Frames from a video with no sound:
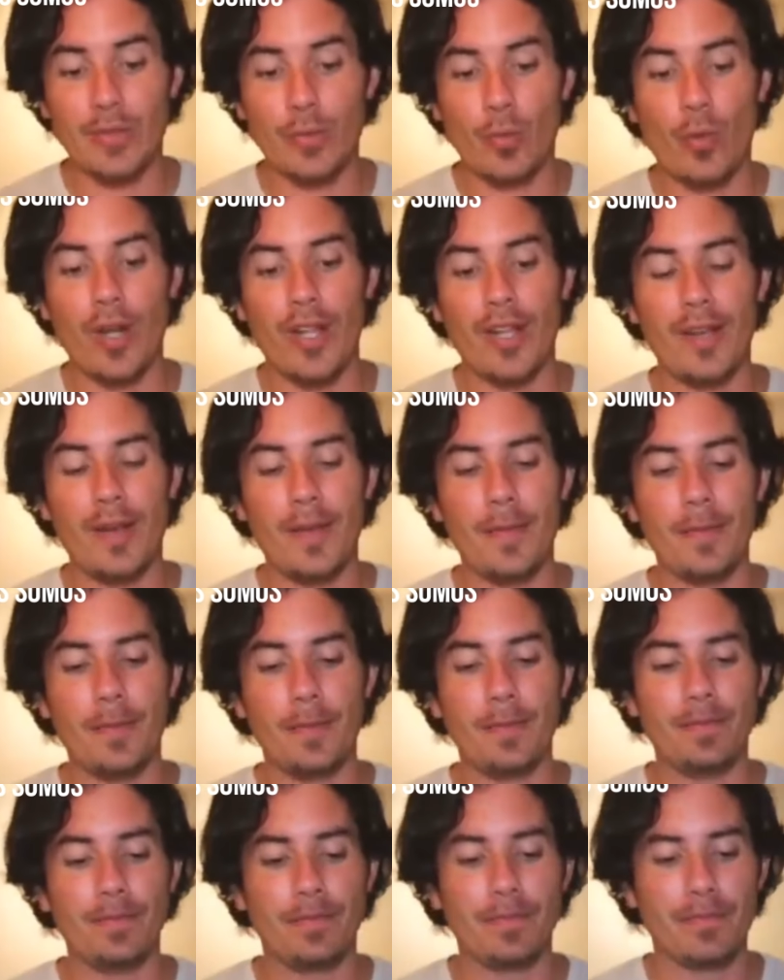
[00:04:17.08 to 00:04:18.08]

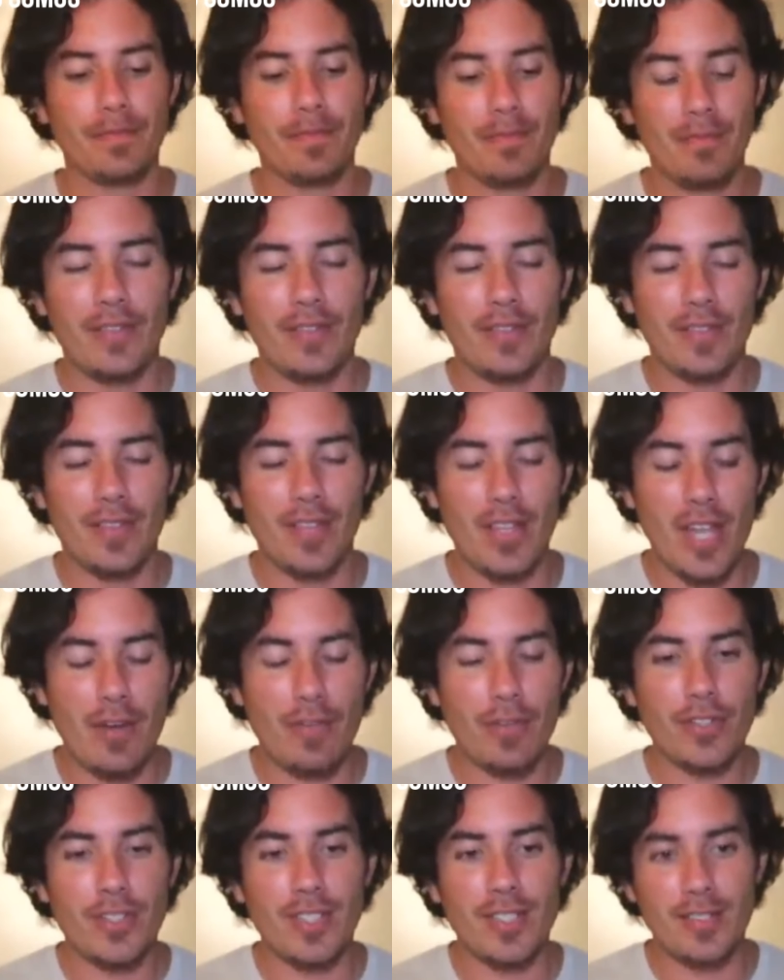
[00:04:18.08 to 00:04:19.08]
when the
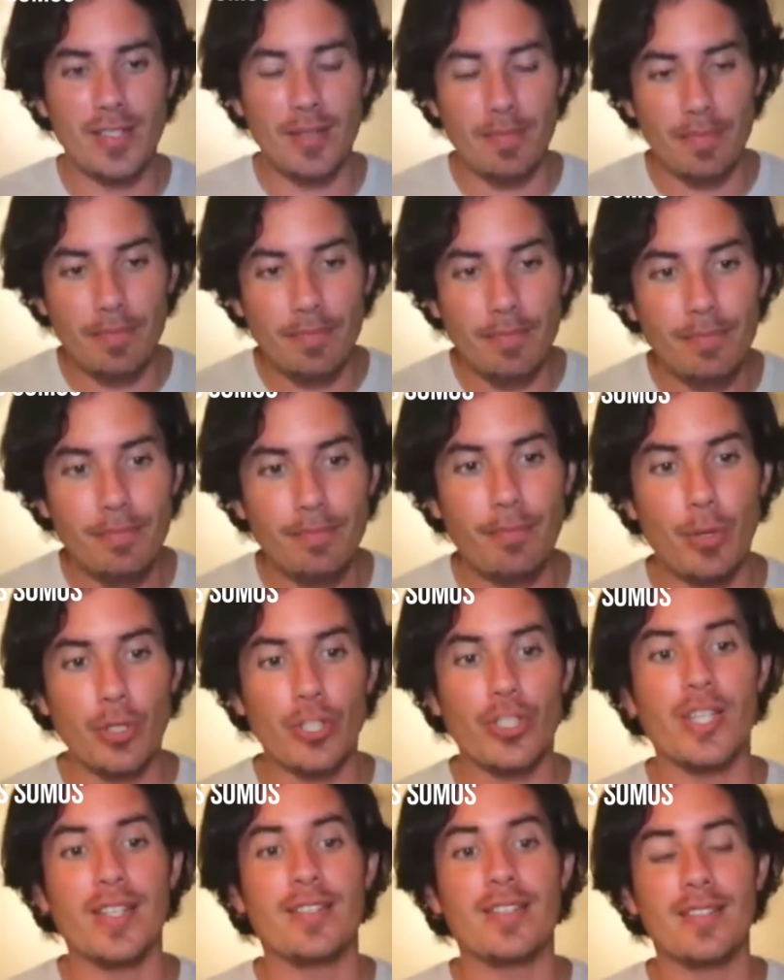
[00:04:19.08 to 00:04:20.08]
nervous system
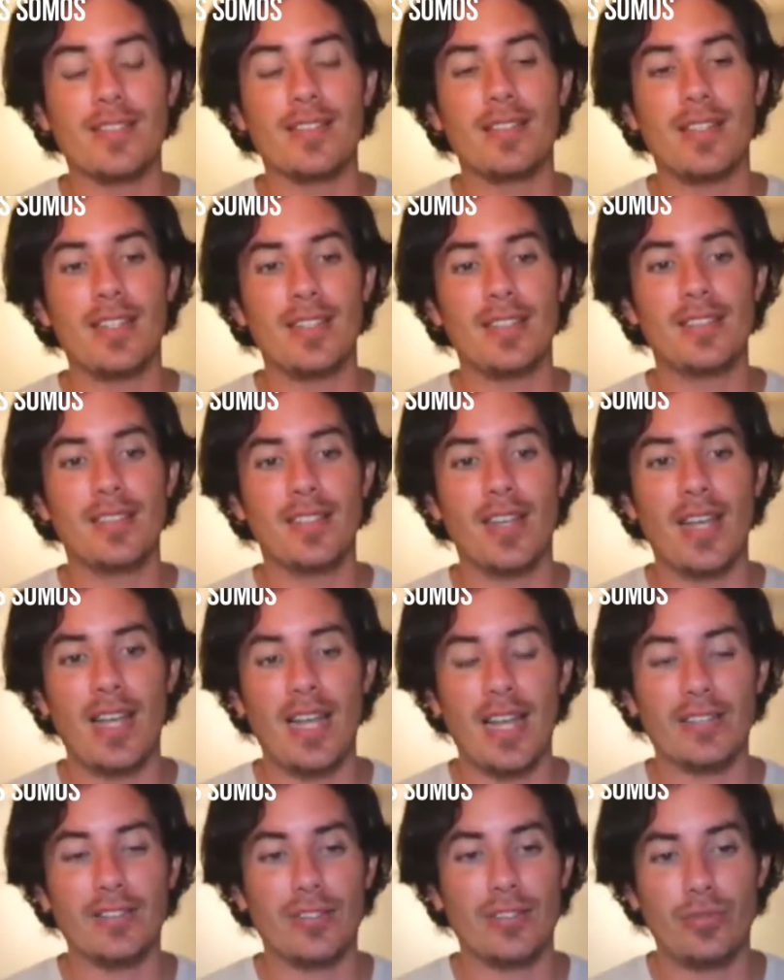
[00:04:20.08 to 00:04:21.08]
pushes this
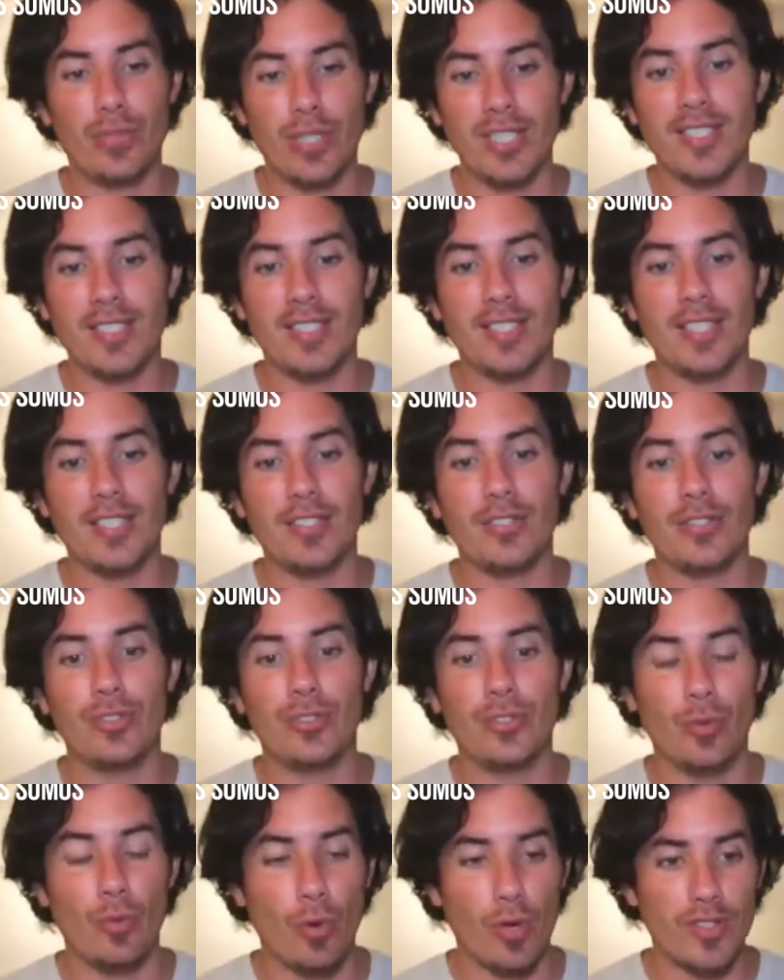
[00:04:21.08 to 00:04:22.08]
electricity
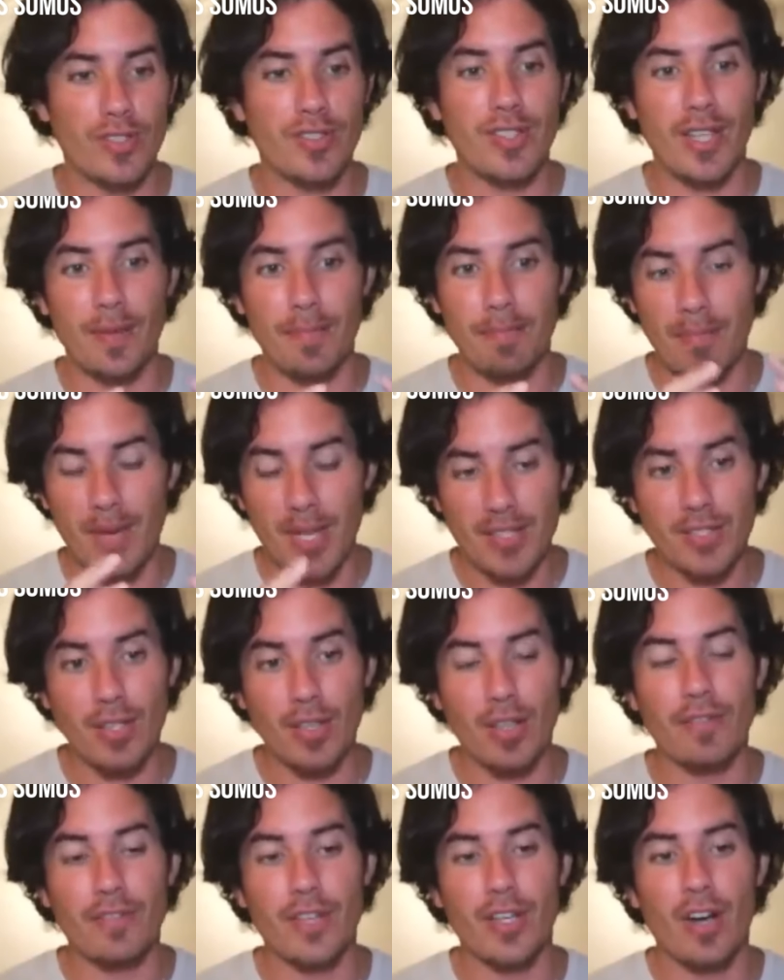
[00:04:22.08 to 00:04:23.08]
towards the
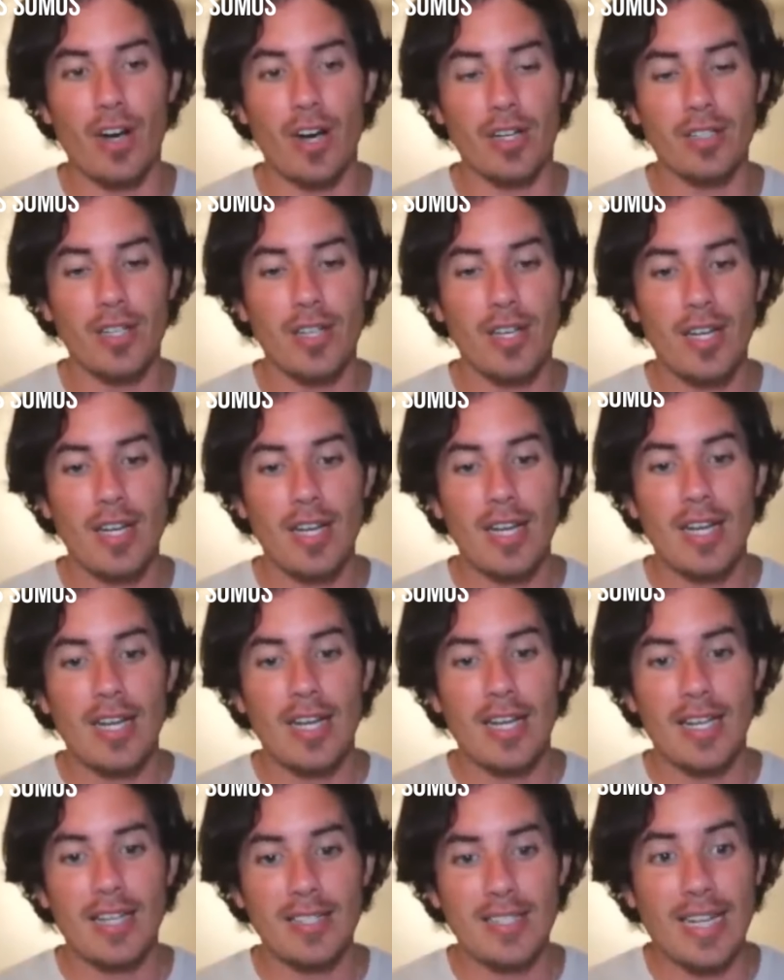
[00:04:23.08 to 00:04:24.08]
muscle of the heart,
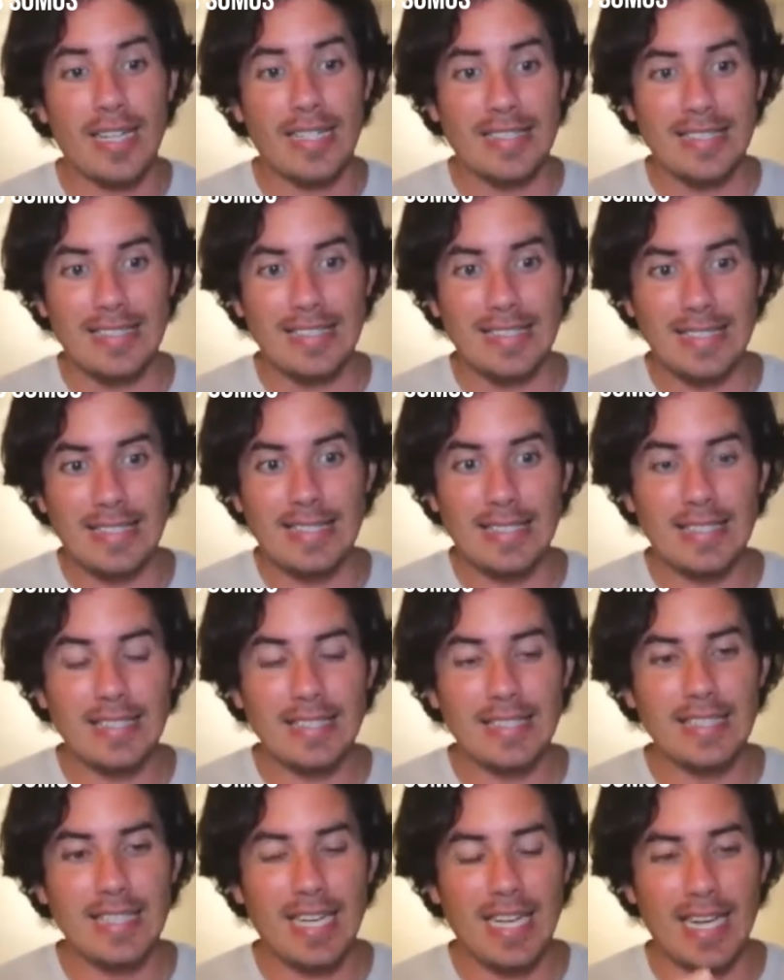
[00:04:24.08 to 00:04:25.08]
it's like tzz,
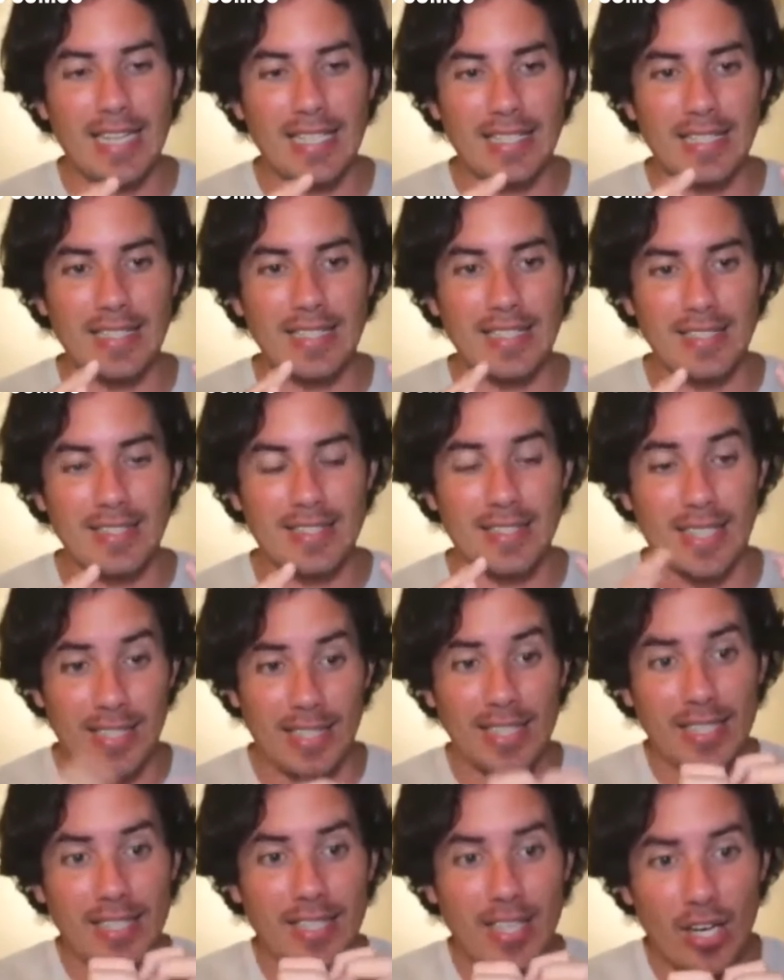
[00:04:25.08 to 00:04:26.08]
and
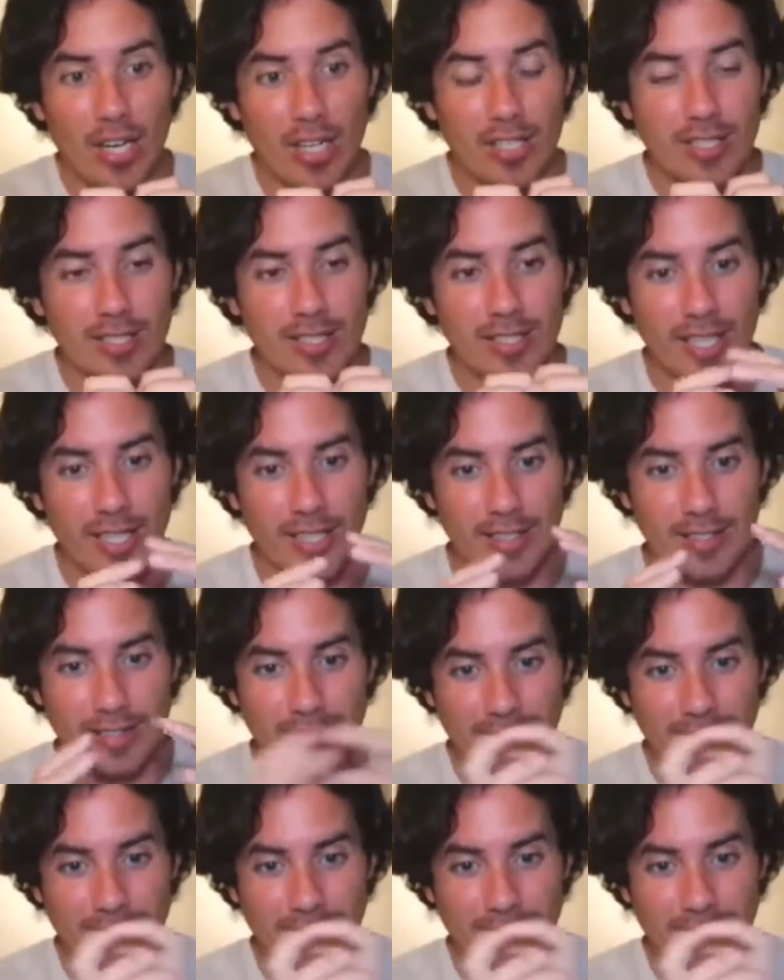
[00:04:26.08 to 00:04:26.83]
suddenly the heart is like